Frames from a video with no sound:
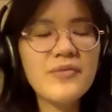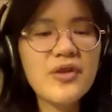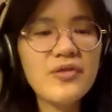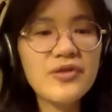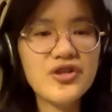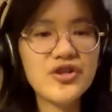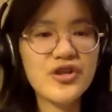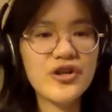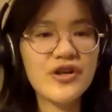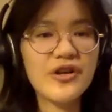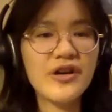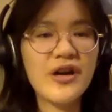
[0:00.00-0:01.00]
not really
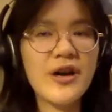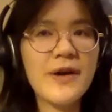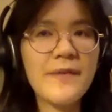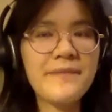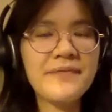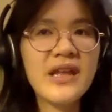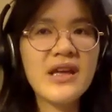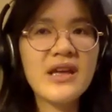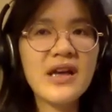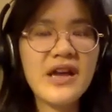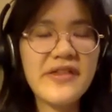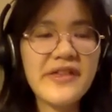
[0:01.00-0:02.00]
sure.
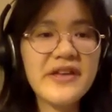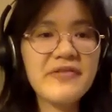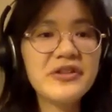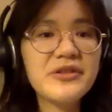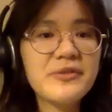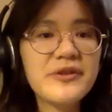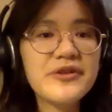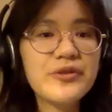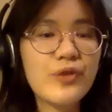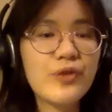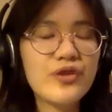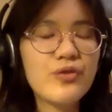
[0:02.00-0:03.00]
I think it really depends
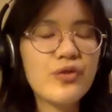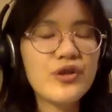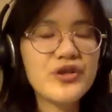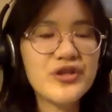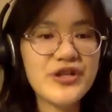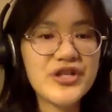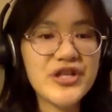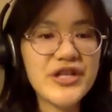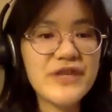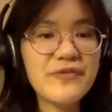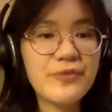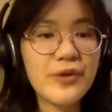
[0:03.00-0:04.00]
on what you want to
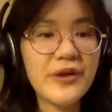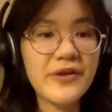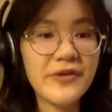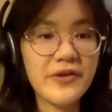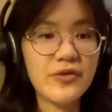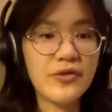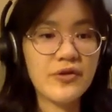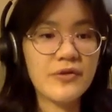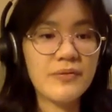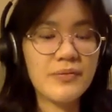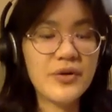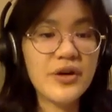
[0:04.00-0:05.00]
achieve with
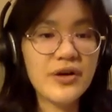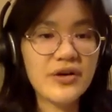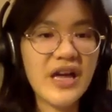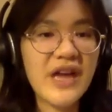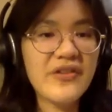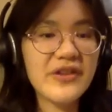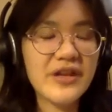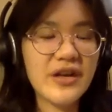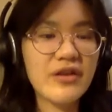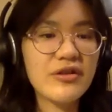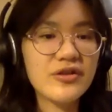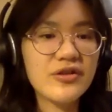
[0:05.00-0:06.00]
your book and the
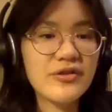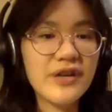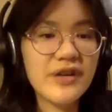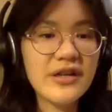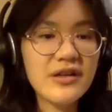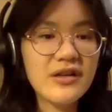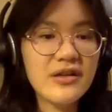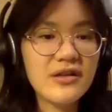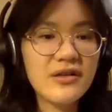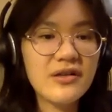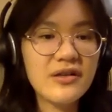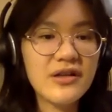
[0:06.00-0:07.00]
character, right?
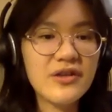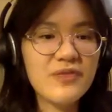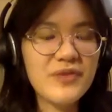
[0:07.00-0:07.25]
Can you be a